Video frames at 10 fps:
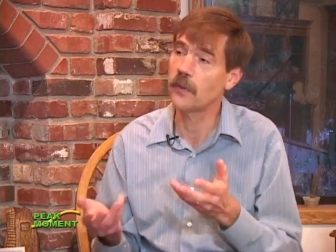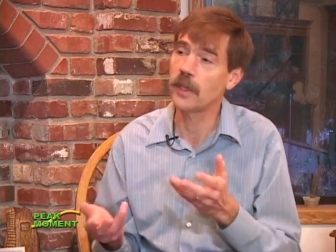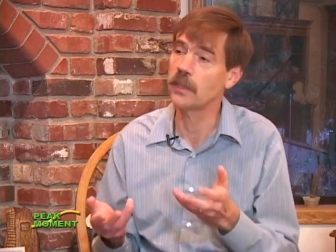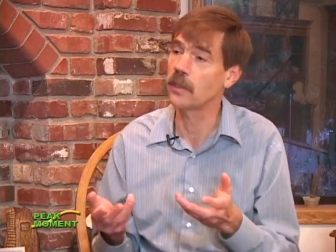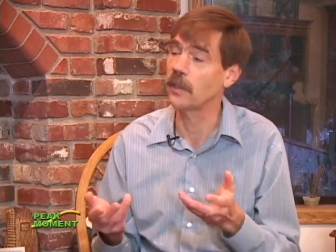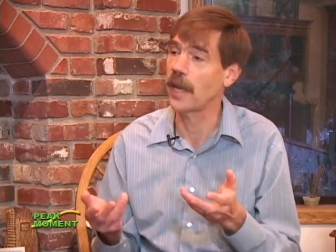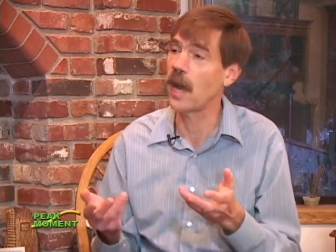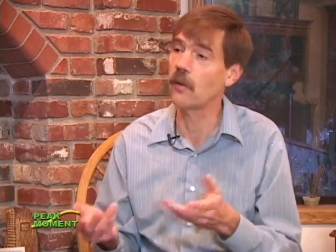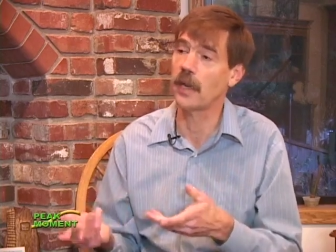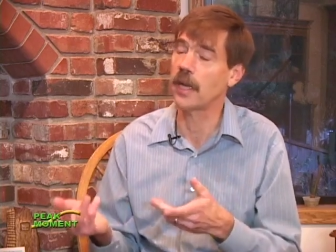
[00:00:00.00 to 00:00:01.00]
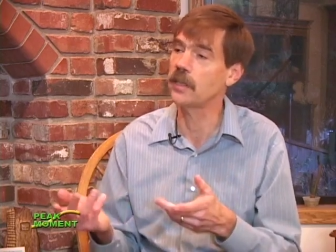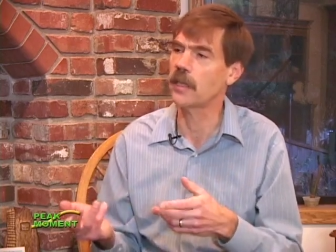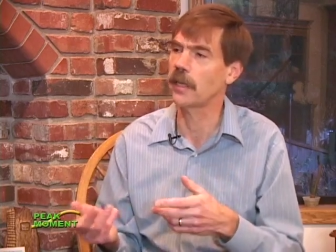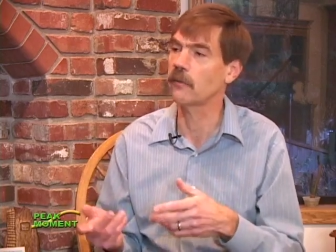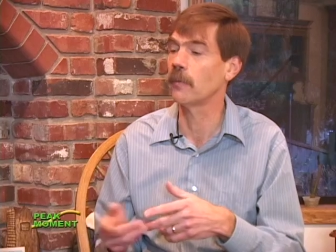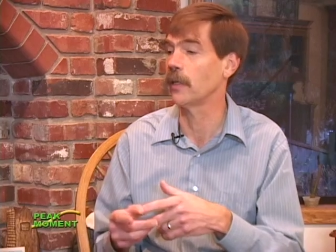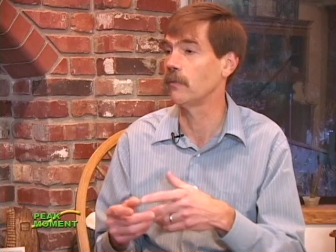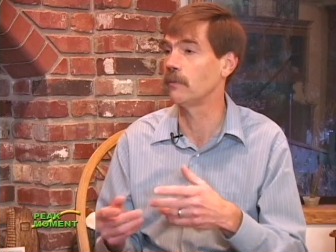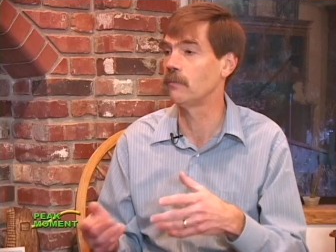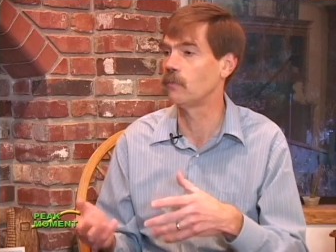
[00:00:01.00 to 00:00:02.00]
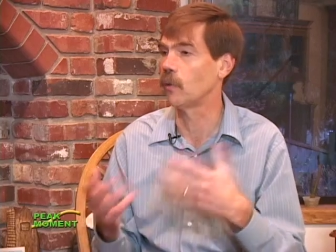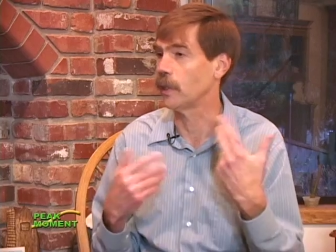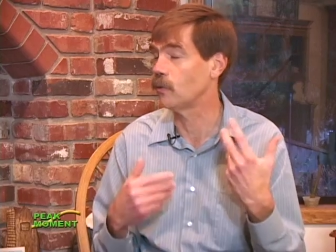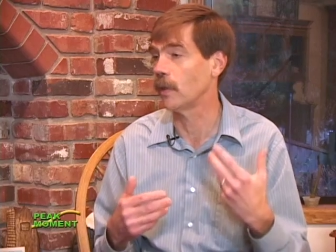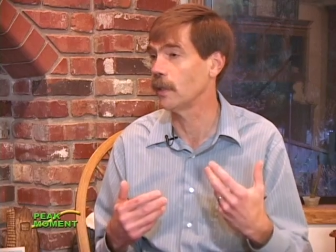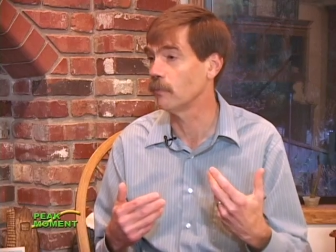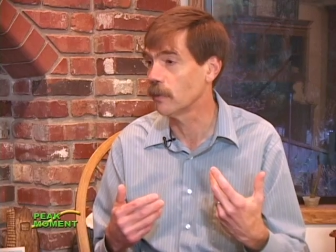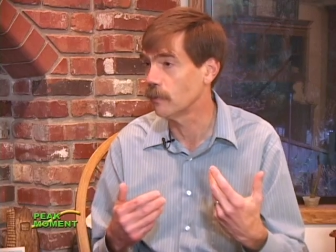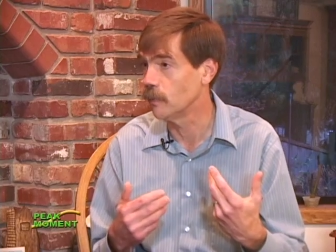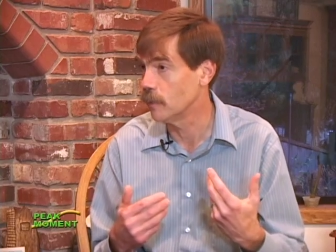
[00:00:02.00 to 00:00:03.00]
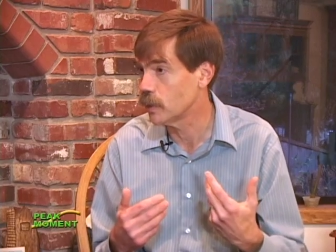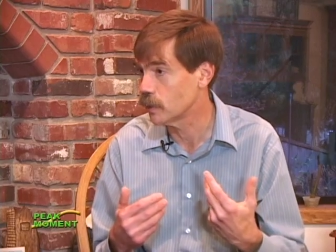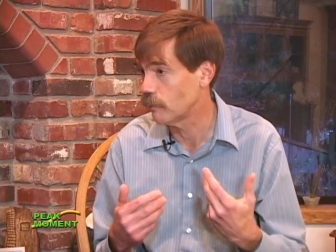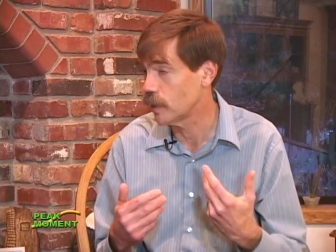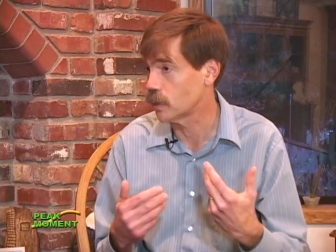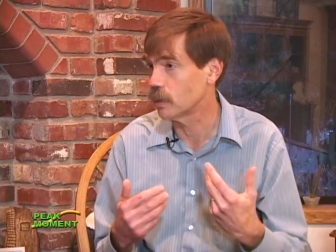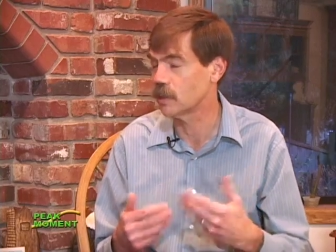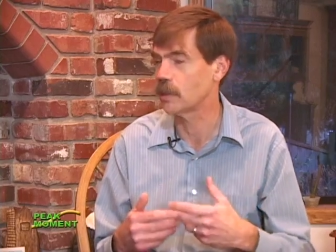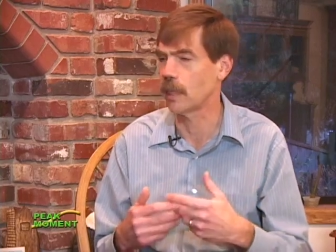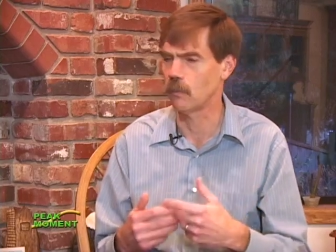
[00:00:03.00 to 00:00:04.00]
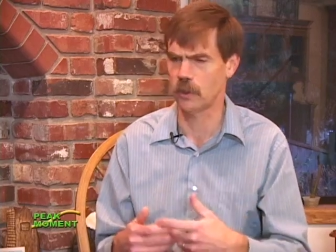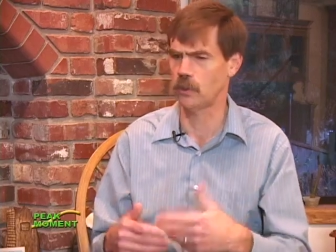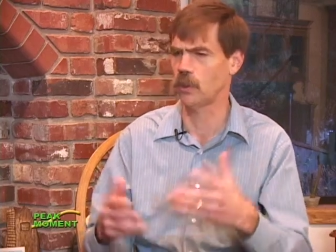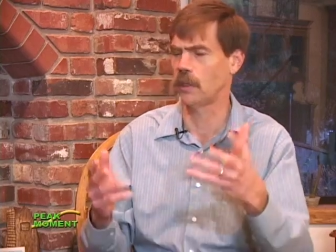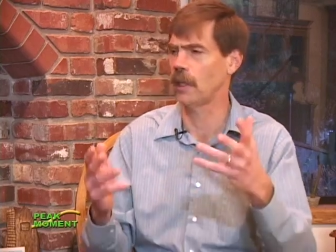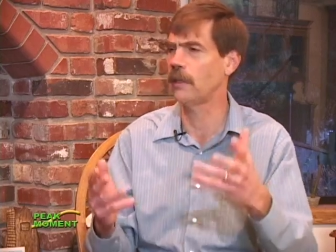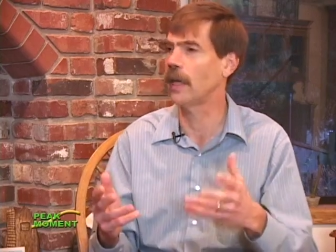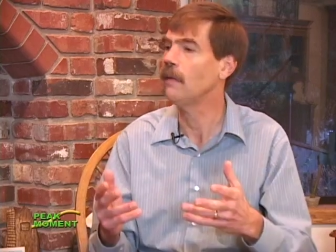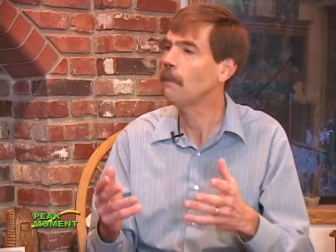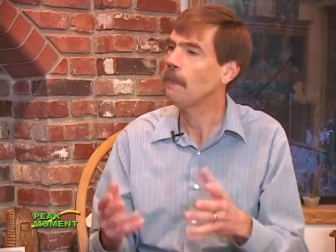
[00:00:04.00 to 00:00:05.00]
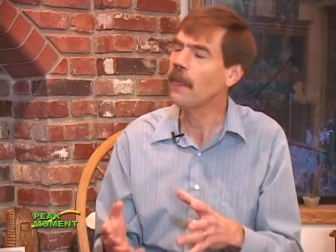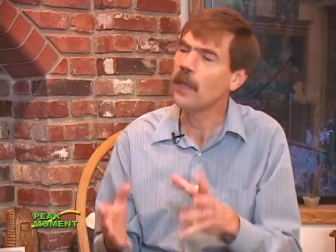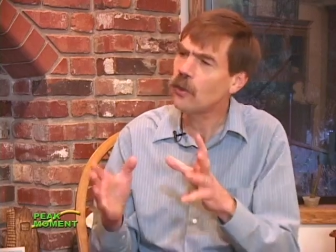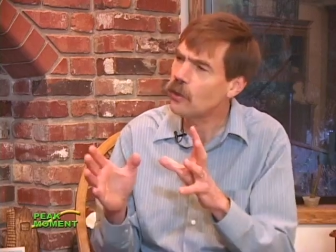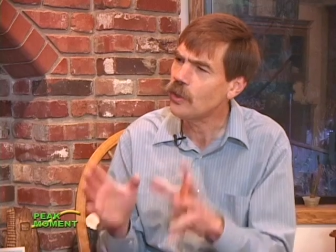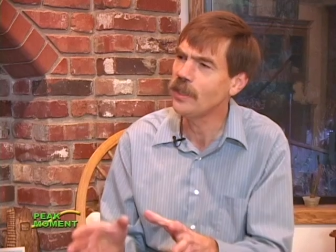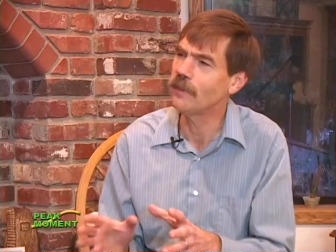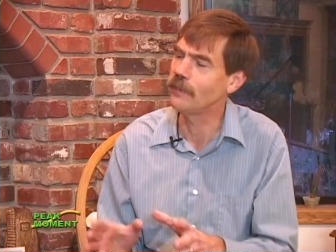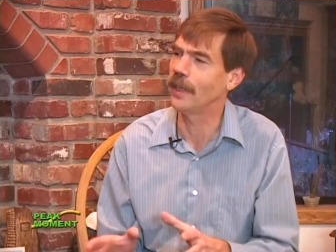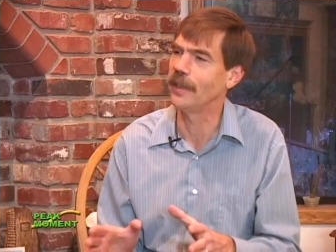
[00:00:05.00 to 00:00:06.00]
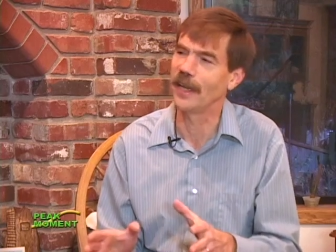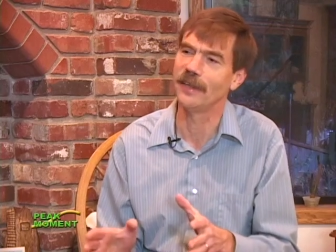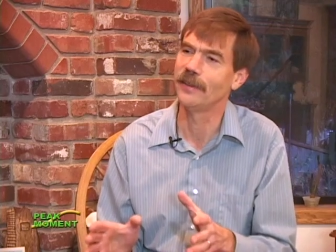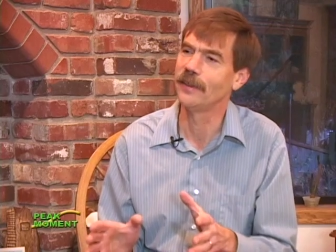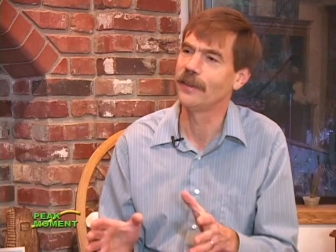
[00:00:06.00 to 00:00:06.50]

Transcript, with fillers: things that now in hindsight everybody with 2020 rear view vision is saying, well, you should have done that. Yeah. They couldn't have done that